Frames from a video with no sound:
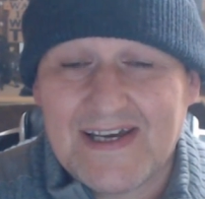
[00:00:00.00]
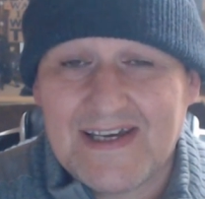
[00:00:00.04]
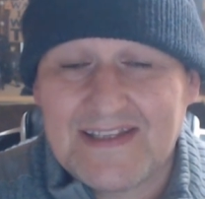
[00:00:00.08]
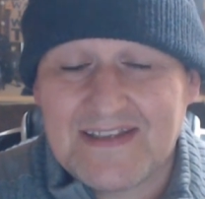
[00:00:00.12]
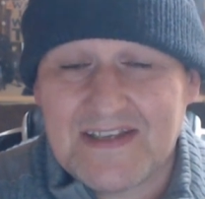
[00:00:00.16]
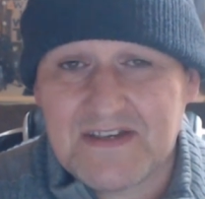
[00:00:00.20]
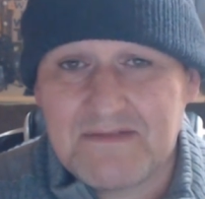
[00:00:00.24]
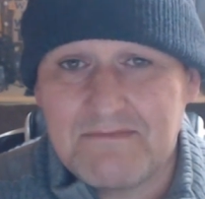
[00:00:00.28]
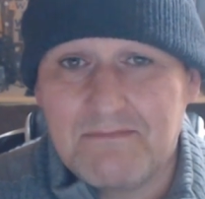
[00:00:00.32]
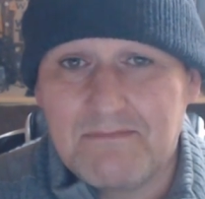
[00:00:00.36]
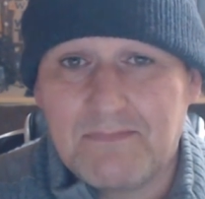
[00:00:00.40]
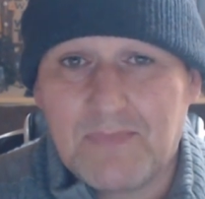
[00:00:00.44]
It
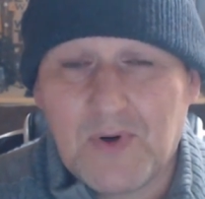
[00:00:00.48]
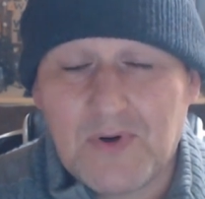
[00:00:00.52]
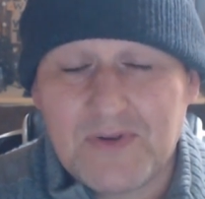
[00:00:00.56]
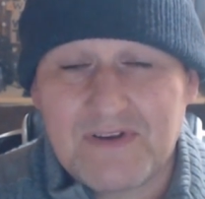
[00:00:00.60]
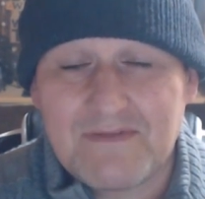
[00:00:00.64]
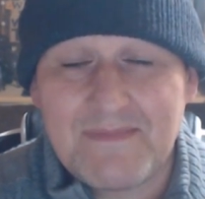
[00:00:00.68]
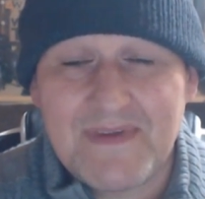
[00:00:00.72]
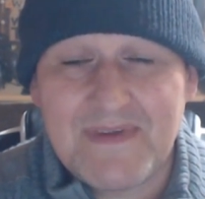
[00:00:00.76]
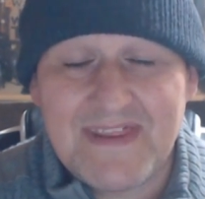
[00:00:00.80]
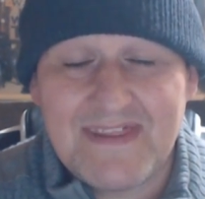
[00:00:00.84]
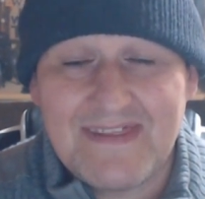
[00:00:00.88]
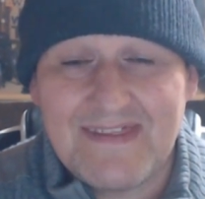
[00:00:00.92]
doesn't bother
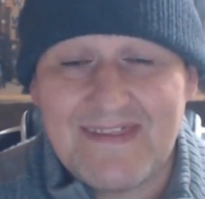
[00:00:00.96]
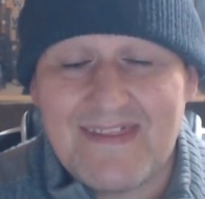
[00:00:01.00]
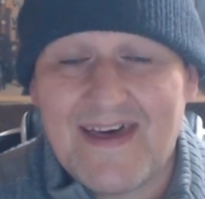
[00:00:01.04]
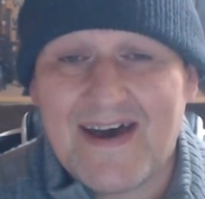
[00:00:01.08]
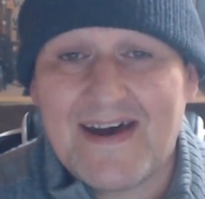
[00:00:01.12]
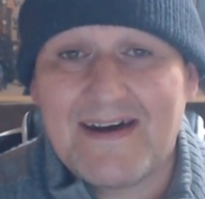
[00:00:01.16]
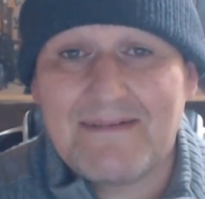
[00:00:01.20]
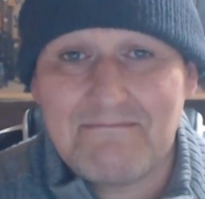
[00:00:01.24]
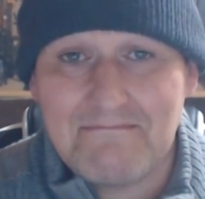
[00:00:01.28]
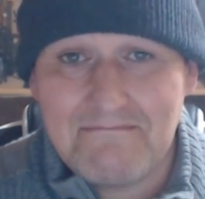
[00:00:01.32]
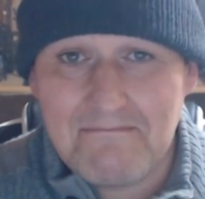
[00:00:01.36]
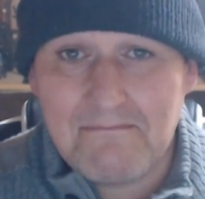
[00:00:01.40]
me
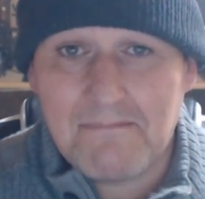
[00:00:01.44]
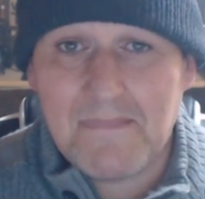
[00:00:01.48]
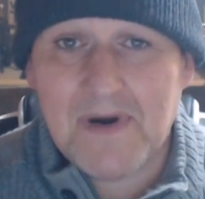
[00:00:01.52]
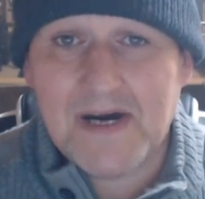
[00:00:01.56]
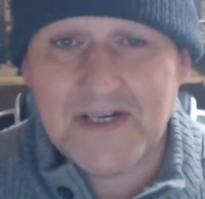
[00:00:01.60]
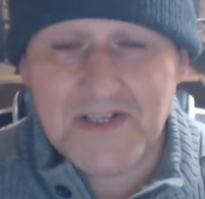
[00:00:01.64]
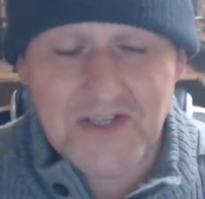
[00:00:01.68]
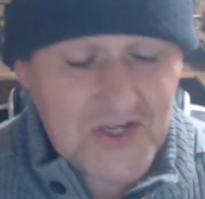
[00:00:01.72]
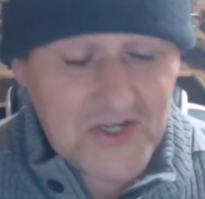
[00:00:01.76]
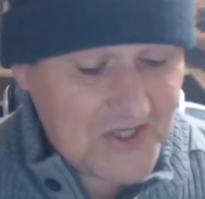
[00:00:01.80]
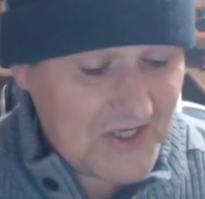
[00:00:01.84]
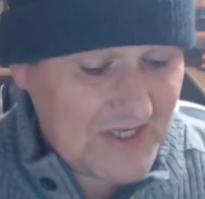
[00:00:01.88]
that
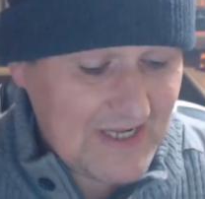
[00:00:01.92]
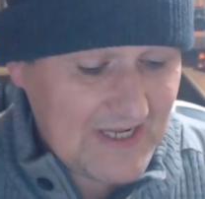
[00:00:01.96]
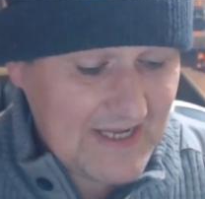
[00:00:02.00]
much